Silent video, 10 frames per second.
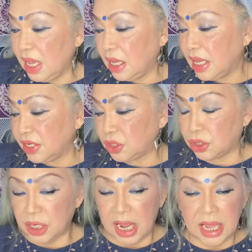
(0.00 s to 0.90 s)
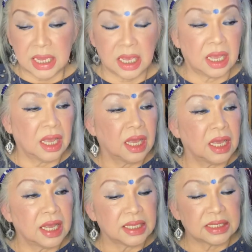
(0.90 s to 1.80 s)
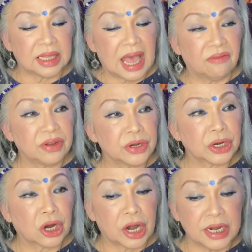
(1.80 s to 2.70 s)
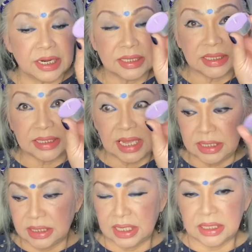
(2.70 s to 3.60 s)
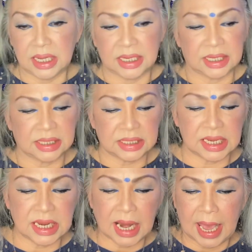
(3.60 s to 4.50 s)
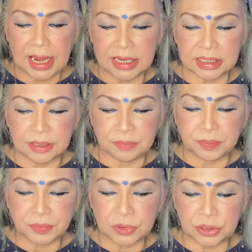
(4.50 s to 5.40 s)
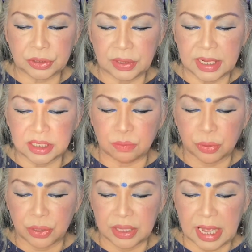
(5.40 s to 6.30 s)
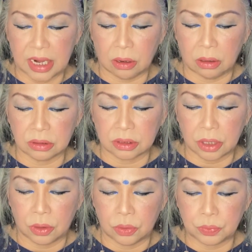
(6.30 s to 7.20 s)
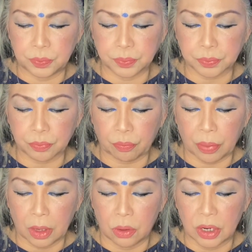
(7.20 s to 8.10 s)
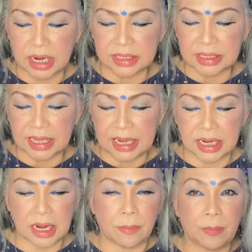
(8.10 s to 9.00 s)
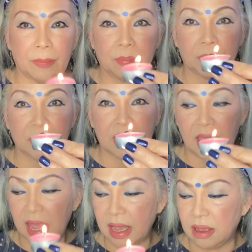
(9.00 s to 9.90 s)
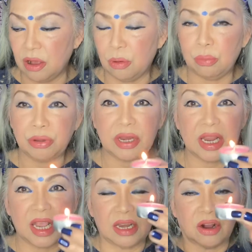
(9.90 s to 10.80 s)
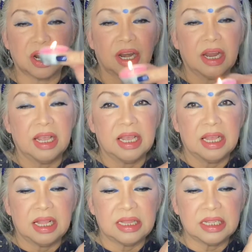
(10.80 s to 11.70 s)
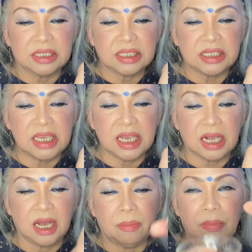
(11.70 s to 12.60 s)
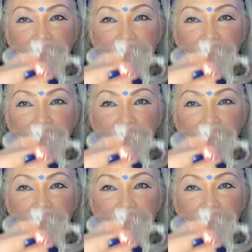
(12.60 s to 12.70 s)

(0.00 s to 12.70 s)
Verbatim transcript: yesterday. It's lavender garden scented tea light. So let's burn that also. Or let's light it up, okay? Put it in our little teacup